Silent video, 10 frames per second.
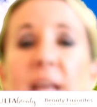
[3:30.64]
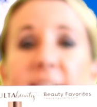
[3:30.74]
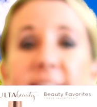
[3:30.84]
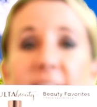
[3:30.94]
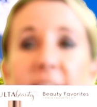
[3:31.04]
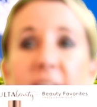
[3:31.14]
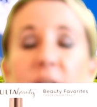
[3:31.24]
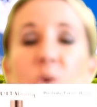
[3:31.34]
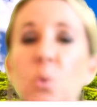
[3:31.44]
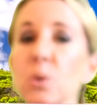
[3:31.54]
It's a
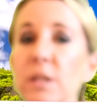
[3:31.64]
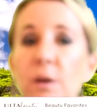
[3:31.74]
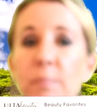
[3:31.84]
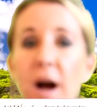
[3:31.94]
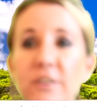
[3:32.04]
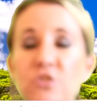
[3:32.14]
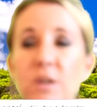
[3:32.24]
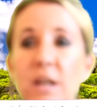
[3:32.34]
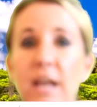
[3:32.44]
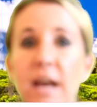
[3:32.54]
cool little box you
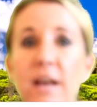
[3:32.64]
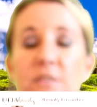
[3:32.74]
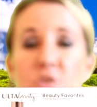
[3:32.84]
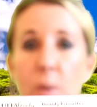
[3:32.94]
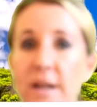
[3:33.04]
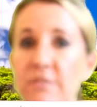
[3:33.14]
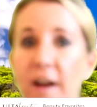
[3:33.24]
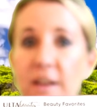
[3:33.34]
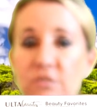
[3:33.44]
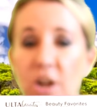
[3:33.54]
can get,
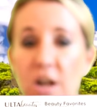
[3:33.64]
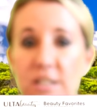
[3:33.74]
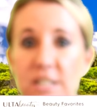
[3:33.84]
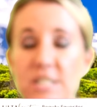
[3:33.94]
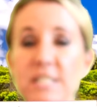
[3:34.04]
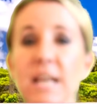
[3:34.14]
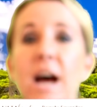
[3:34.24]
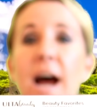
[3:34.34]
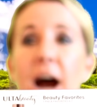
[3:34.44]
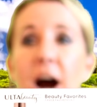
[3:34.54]
$25.
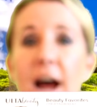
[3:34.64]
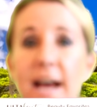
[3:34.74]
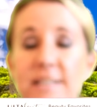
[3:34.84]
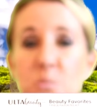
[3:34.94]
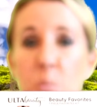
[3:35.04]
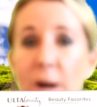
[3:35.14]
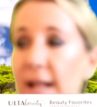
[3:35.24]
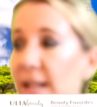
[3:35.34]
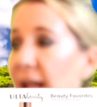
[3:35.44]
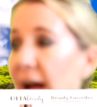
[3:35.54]
As
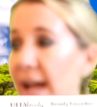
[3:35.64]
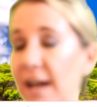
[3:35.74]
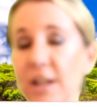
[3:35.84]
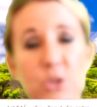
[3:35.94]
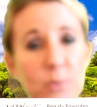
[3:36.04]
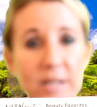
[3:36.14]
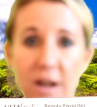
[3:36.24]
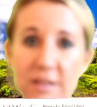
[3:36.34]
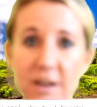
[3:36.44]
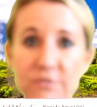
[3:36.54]
well, I had a
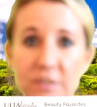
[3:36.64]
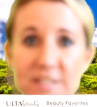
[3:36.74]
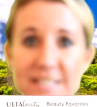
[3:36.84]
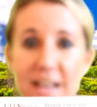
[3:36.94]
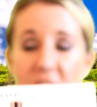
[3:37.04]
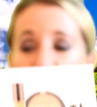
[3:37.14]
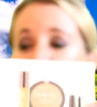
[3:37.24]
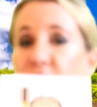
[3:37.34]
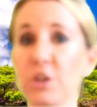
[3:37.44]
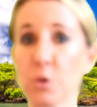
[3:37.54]
$3.50
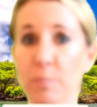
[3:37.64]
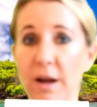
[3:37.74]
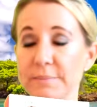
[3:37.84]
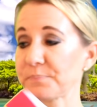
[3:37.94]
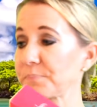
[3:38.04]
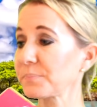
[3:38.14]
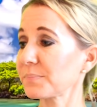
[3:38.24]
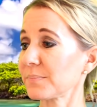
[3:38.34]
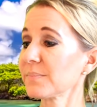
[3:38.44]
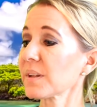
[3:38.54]
off coupon.
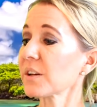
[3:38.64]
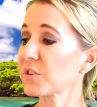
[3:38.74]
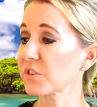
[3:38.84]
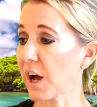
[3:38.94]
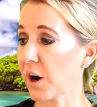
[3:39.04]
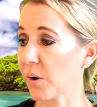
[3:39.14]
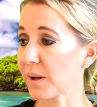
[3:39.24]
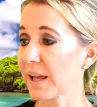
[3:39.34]
So,